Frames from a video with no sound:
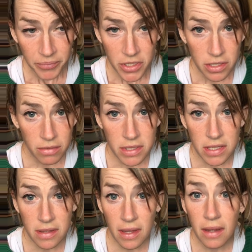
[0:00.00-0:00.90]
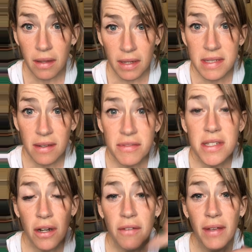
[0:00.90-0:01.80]
It's of
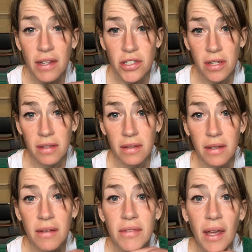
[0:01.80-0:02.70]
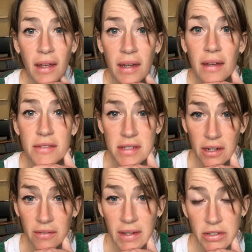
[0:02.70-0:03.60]
starvation. They've died of
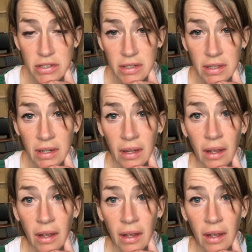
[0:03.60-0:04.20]
starvation